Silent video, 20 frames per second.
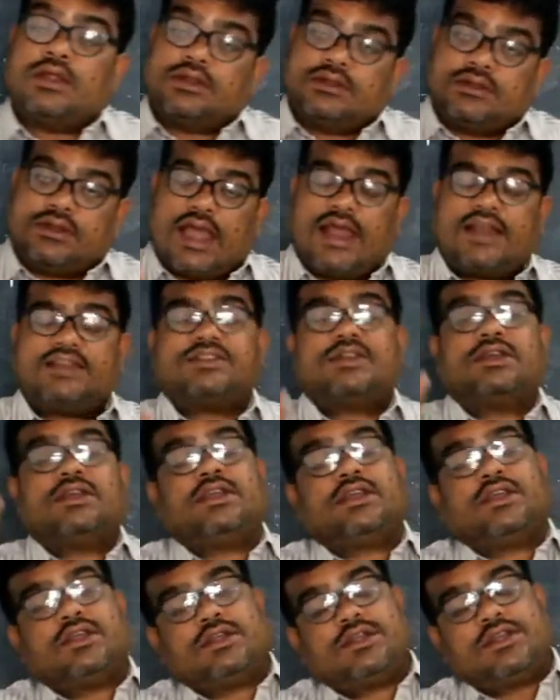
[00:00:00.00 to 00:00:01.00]

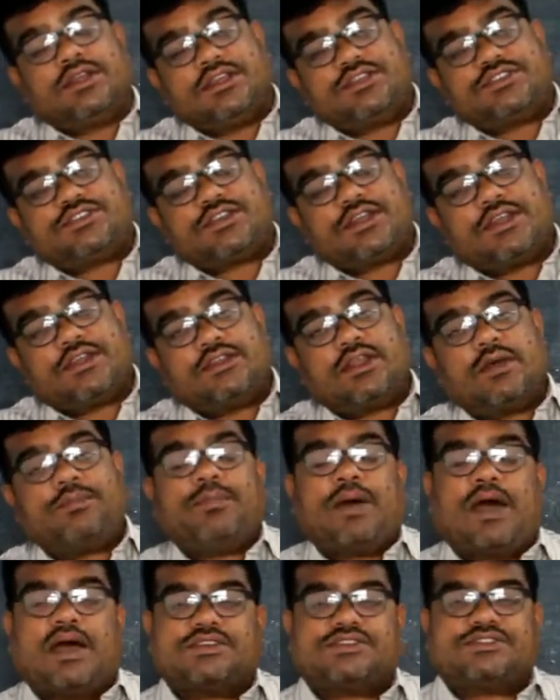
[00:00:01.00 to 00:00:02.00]
that is in the
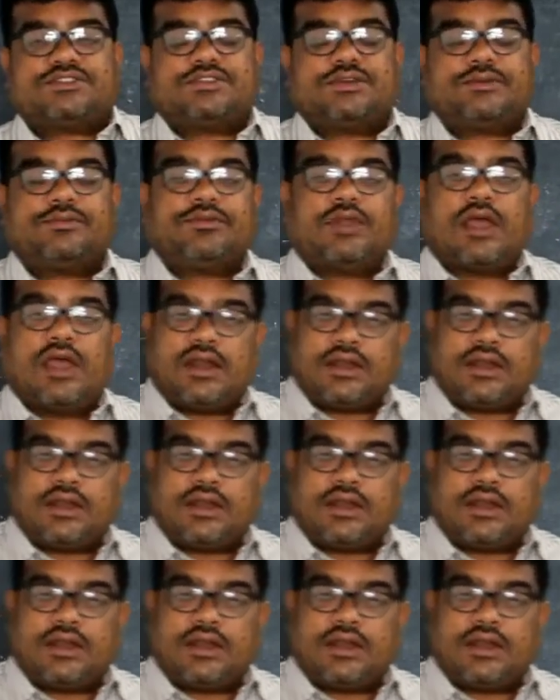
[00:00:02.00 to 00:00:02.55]
past.